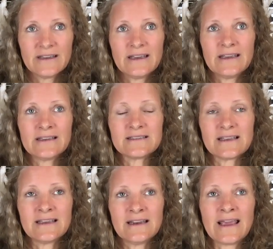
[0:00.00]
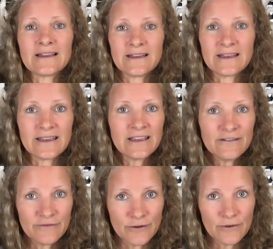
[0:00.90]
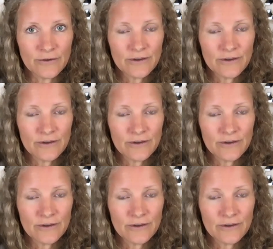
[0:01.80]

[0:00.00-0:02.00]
is innately evil.